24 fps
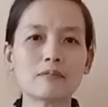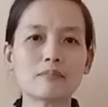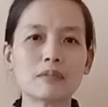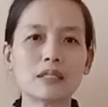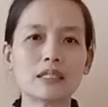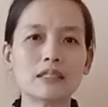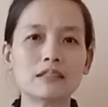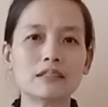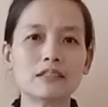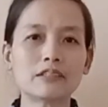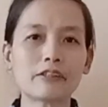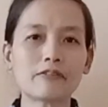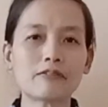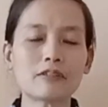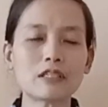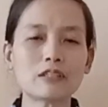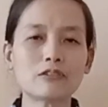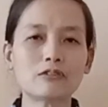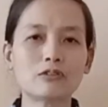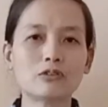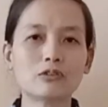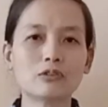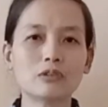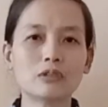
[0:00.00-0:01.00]
statement refers
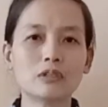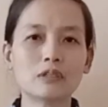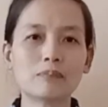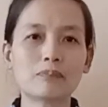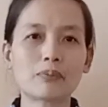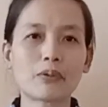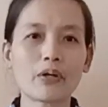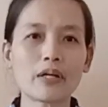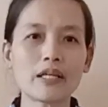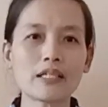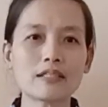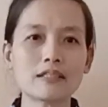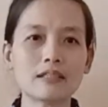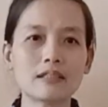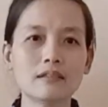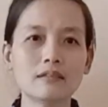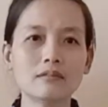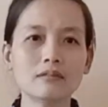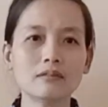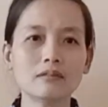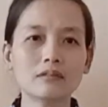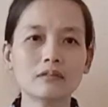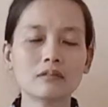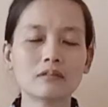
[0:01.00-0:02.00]
to the
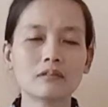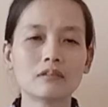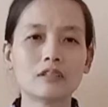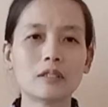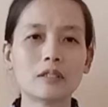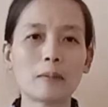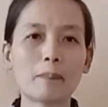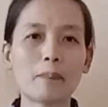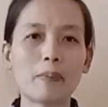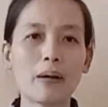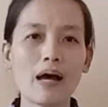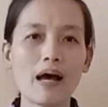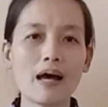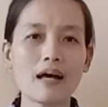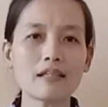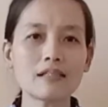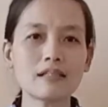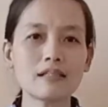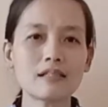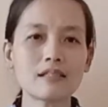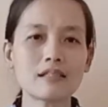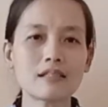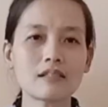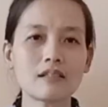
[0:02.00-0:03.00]
present, the
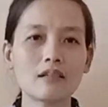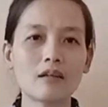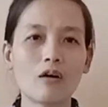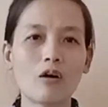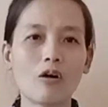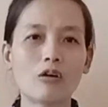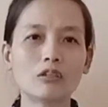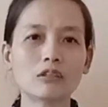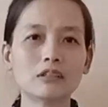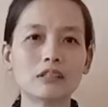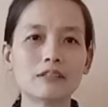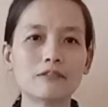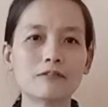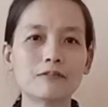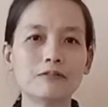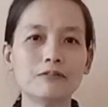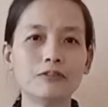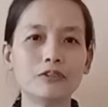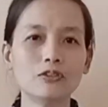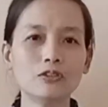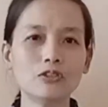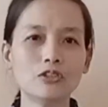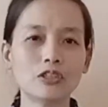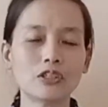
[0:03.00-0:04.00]
past, or the
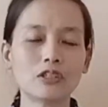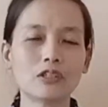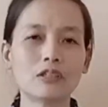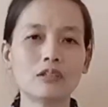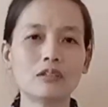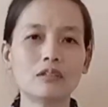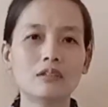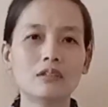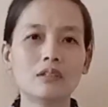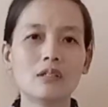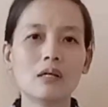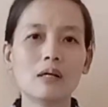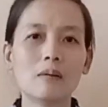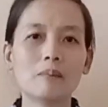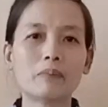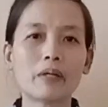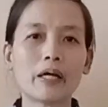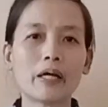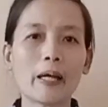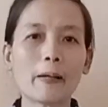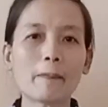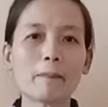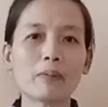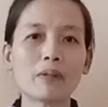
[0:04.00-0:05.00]
future by
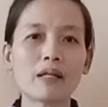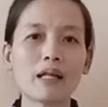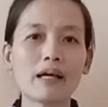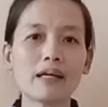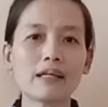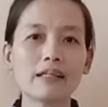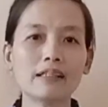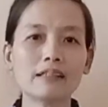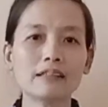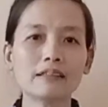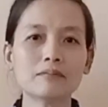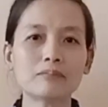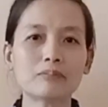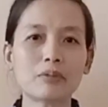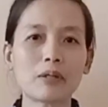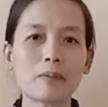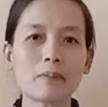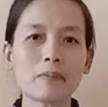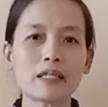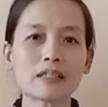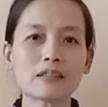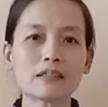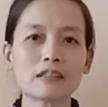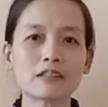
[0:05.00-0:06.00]
applying
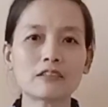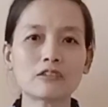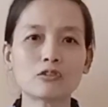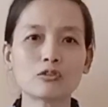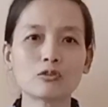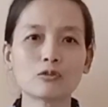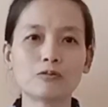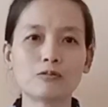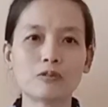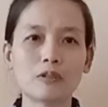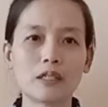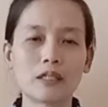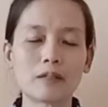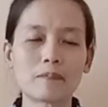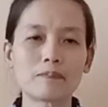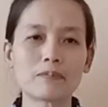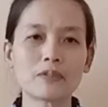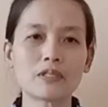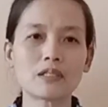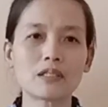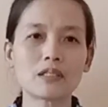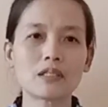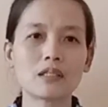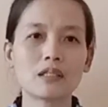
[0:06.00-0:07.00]
parameters to
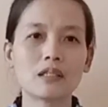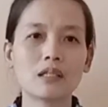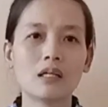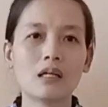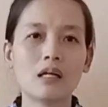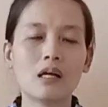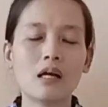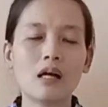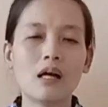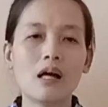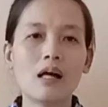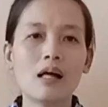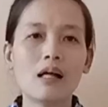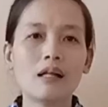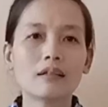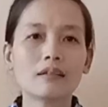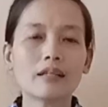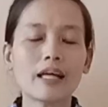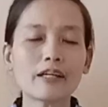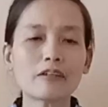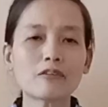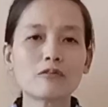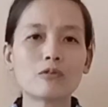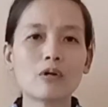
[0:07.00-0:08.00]
verbs.
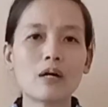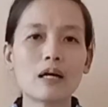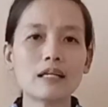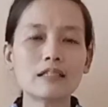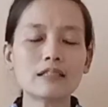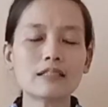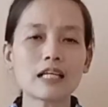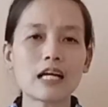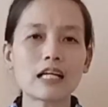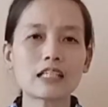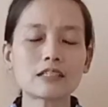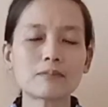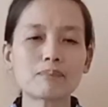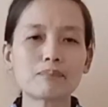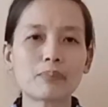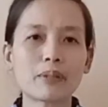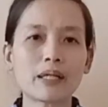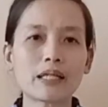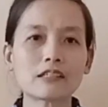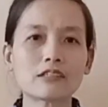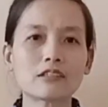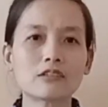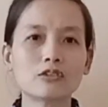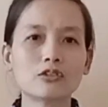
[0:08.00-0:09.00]
Likewise,
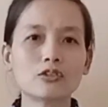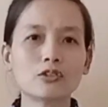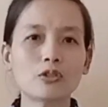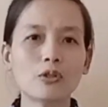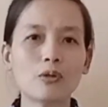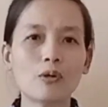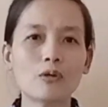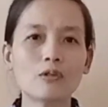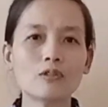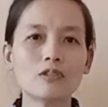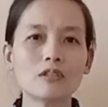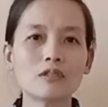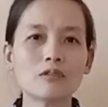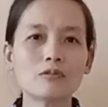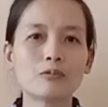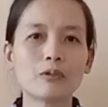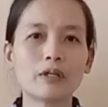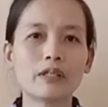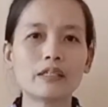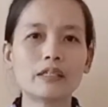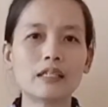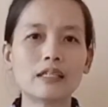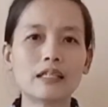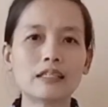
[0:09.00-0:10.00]
aspects shows
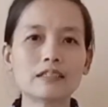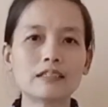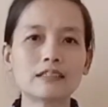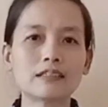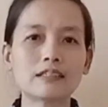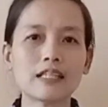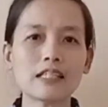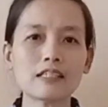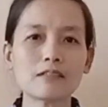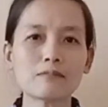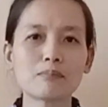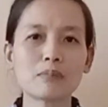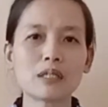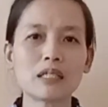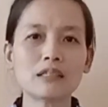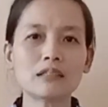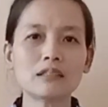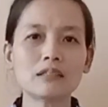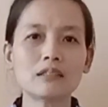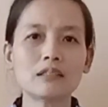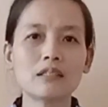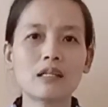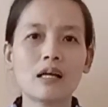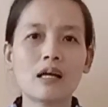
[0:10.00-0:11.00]
whether a statement
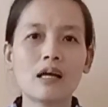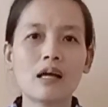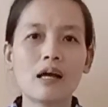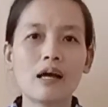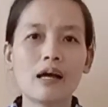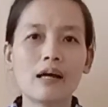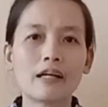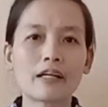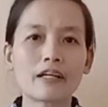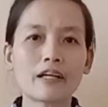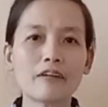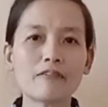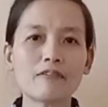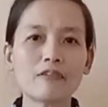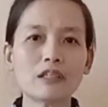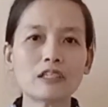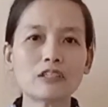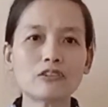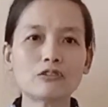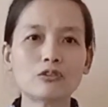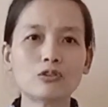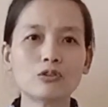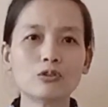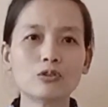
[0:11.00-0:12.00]

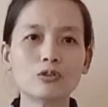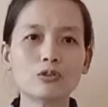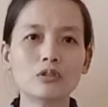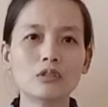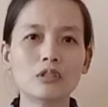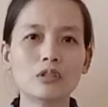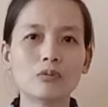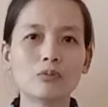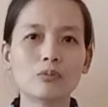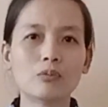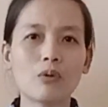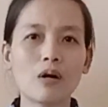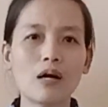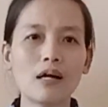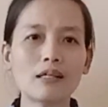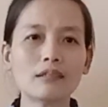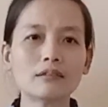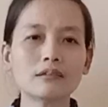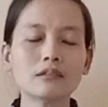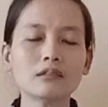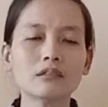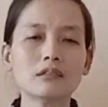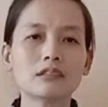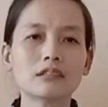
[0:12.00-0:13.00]
refers to the
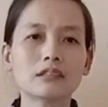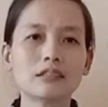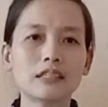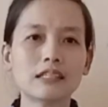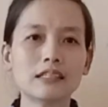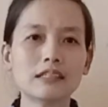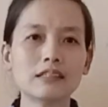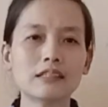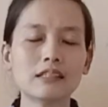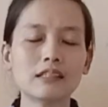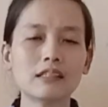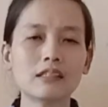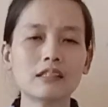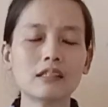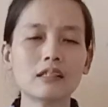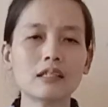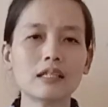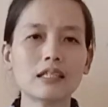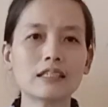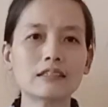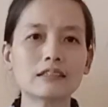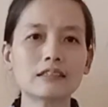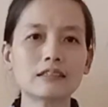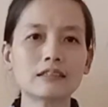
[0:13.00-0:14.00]
one single
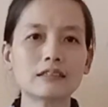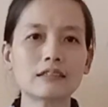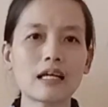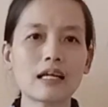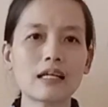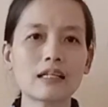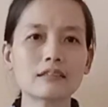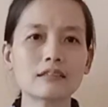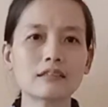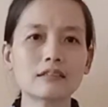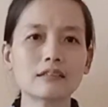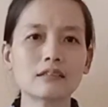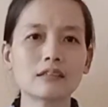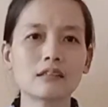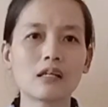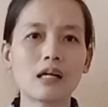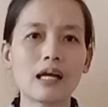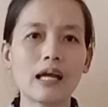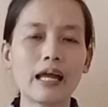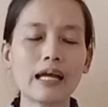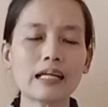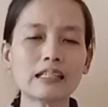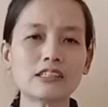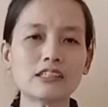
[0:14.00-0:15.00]
instant
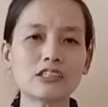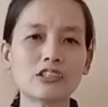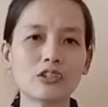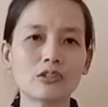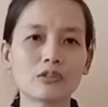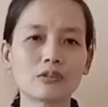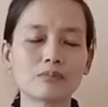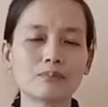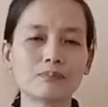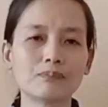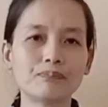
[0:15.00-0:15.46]
action,